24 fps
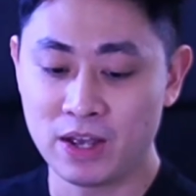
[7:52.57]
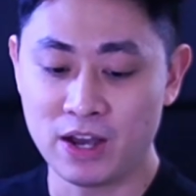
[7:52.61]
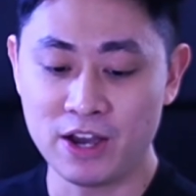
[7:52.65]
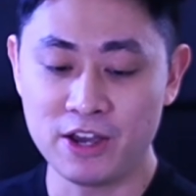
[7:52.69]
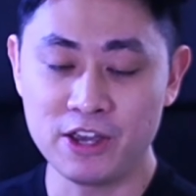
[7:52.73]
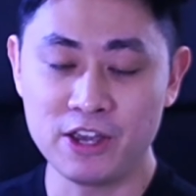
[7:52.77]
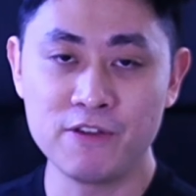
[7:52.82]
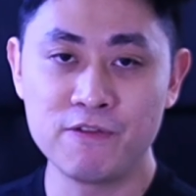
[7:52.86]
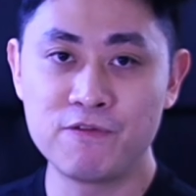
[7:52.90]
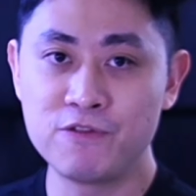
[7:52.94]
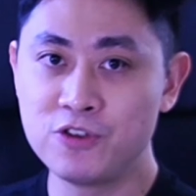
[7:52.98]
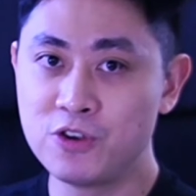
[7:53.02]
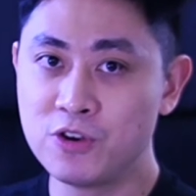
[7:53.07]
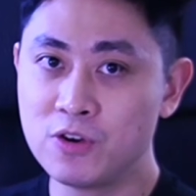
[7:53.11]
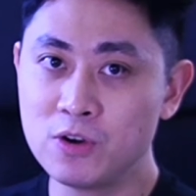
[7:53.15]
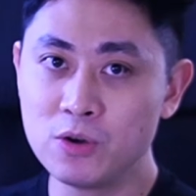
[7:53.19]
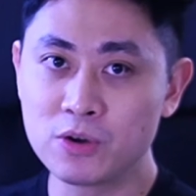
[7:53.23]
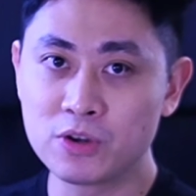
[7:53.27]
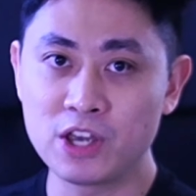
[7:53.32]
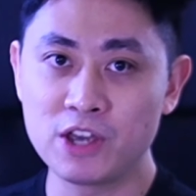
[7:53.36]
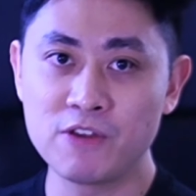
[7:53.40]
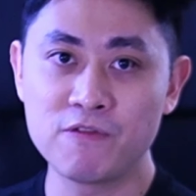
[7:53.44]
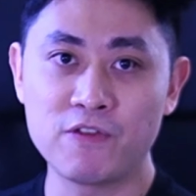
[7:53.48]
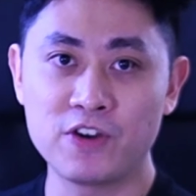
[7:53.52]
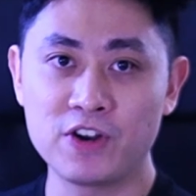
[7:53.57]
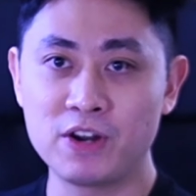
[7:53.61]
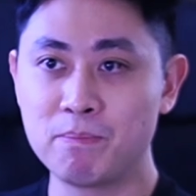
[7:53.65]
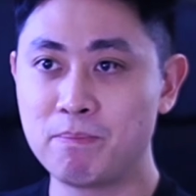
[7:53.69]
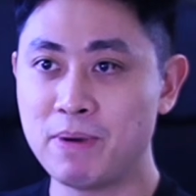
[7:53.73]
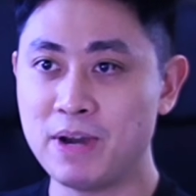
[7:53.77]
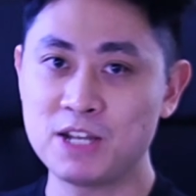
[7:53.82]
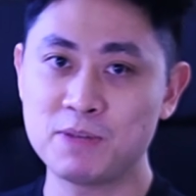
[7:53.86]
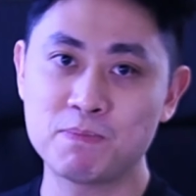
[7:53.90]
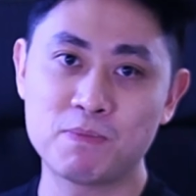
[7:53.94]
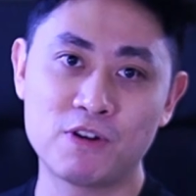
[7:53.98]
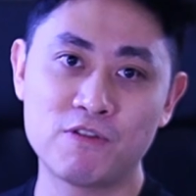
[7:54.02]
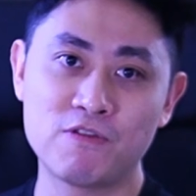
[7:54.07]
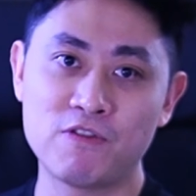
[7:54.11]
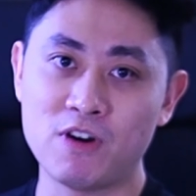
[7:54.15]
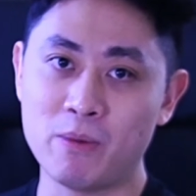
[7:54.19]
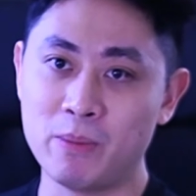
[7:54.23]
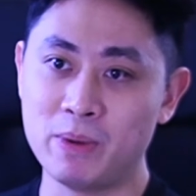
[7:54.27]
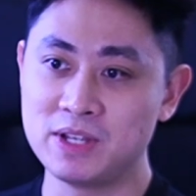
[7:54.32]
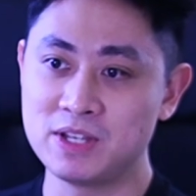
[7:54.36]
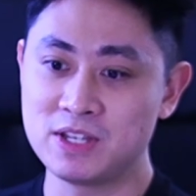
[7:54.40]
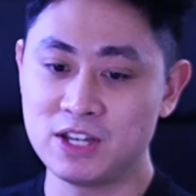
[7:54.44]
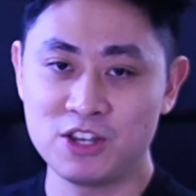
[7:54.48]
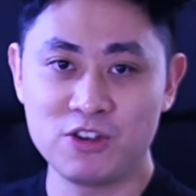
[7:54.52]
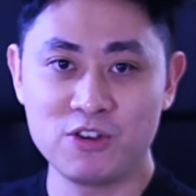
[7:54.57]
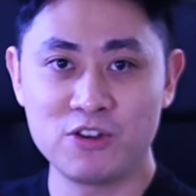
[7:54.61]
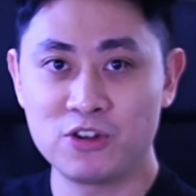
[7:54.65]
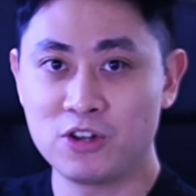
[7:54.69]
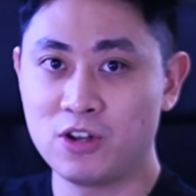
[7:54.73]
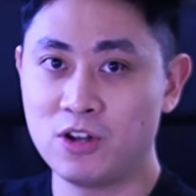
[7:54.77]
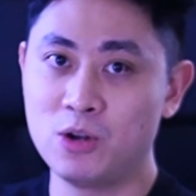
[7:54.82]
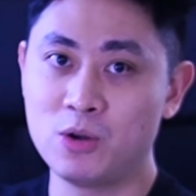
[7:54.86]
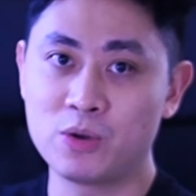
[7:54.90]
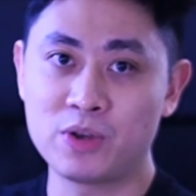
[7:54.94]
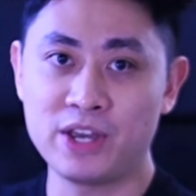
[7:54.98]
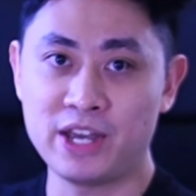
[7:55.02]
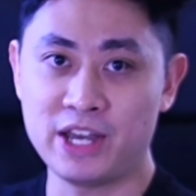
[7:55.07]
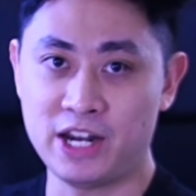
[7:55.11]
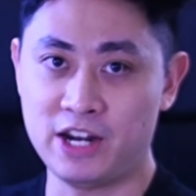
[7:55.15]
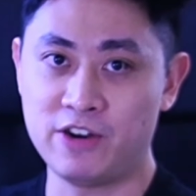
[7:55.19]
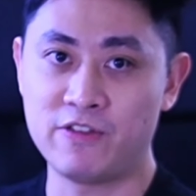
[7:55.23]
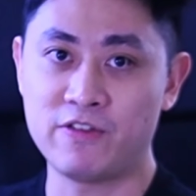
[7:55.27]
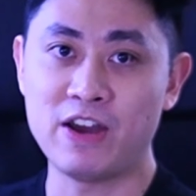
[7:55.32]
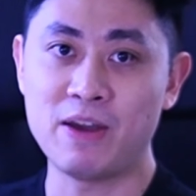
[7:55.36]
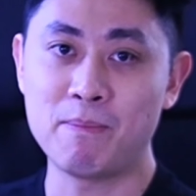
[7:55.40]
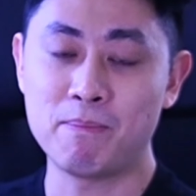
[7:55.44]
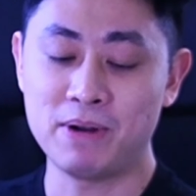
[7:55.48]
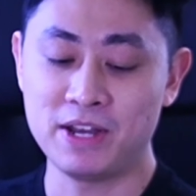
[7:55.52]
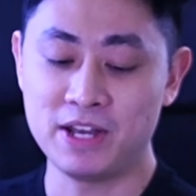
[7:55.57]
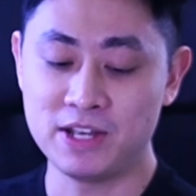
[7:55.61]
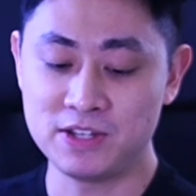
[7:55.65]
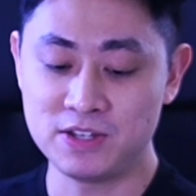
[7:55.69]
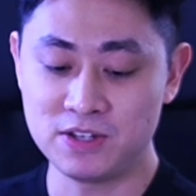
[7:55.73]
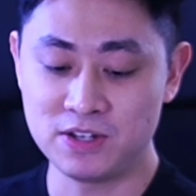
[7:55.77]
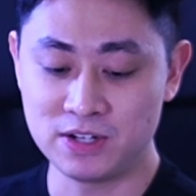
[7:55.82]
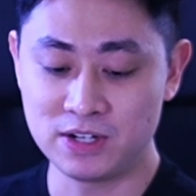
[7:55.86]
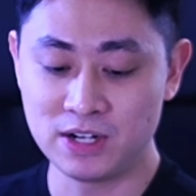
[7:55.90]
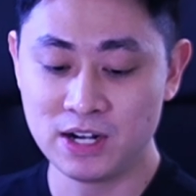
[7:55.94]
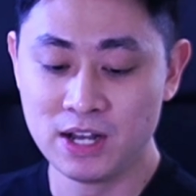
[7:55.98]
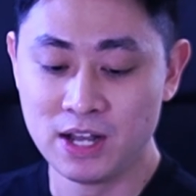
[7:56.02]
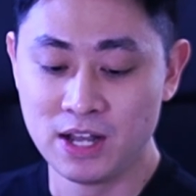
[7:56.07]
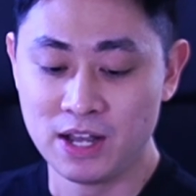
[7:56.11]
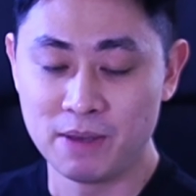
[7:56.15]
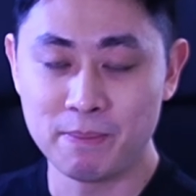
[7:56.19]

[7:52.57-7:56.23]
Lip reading: if you're looking for the best performance, you're not looking at the right place here.